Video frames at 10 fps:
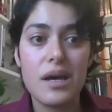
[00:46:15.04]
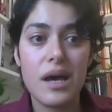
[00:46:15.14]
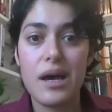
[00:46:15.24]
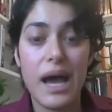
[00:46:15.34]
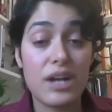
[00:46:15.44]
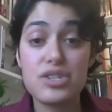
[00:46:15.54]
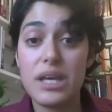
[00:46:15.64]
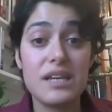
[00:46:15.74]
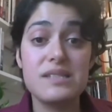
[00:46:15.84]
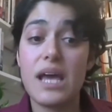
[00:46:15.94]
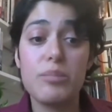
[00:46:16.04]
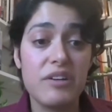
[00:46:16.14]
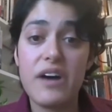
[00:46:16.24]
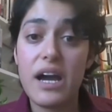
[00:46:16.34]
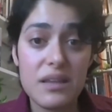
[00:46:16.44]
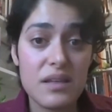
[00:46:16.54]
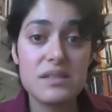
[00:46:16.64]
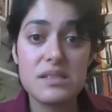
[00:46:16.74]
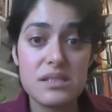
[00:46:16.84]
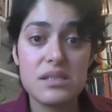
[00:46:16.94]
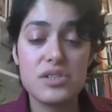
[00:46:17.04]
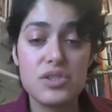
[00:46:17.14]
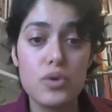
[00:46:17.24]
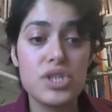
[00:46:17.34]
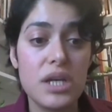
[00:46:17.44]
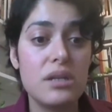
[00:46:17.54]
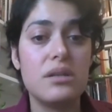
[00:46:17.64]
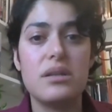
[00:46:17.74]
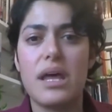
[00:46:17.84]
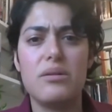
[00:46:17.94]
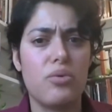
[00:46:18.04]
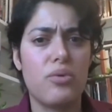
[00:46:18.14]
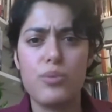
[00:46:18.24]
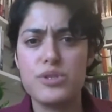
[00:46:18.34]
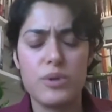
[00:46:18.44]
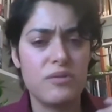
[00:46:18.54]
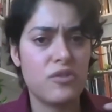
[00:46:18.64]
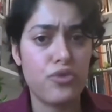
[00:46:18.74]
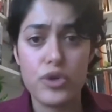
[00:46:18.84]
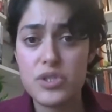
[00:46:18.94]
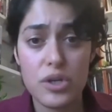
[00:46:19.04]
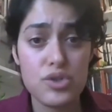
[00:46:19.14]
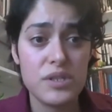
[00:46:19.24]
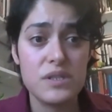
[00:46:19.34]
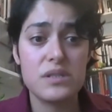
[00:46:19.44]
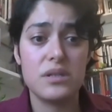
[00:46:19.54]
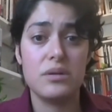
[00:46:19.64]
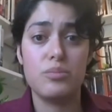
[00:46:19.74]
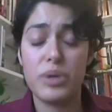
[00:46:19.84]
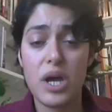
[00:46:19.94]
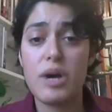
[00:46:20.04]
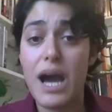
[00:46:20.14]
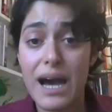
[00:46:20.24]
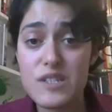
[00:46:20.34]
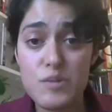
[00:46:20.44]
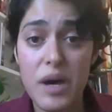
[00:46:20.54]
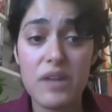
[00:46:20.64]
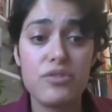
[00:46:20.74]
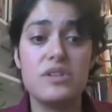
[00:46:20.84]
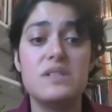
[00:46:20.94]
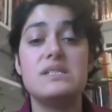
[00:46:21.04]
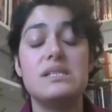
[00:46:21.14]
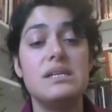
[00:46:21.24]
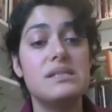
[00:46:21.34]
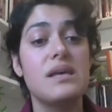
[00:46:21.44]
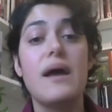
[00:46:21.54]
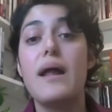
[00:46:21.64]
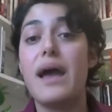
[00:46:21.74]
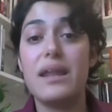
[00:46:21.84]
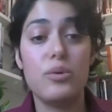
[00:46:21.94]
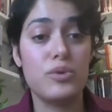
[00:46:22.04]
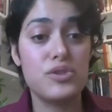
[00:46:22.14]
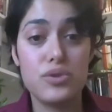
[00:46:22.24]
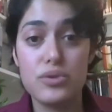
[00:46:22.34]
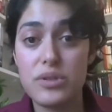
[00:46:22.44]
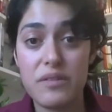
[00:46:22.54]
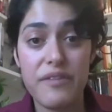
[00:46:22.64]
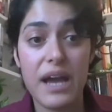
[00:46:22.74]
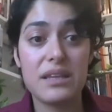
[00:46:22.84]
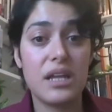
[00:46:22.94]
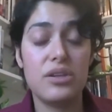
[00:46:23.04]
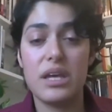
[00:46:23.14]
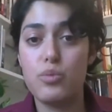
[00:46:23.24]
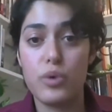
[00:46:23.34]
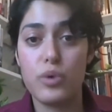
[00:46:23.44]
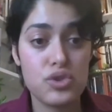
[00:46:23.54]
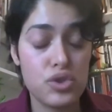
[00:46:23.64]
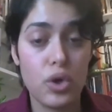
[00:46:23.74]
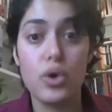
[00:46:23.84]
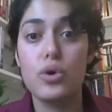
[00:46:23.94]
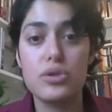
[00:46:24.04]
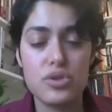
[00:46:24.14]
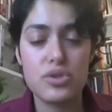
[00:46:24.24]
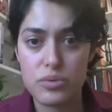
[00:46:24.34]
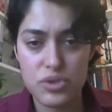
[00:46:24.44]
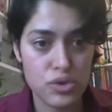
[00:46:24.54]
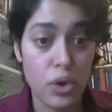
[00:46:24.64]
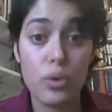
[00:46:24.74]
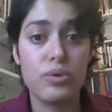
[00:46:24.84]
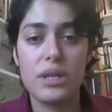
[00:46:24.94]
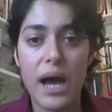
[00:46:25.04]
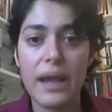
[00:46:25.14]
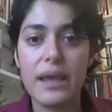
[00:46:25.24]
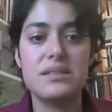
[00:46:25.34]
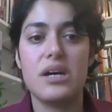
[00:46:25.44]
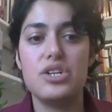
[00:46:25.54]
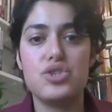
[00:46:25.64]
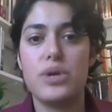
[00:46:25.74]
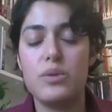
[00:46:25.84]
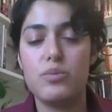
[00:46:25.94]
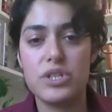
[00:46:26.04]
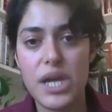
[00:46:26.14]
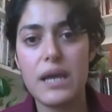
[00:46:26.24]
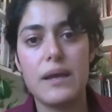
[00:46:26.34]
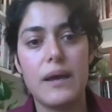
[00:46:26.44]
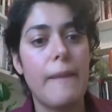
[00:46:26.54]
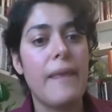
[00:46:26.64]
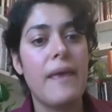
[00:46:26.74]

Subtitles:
actually exemplified this notion that Iran was one of the first countries to become a hotspot for the disease, and it was due to the fact that it was so reliant on trade with China.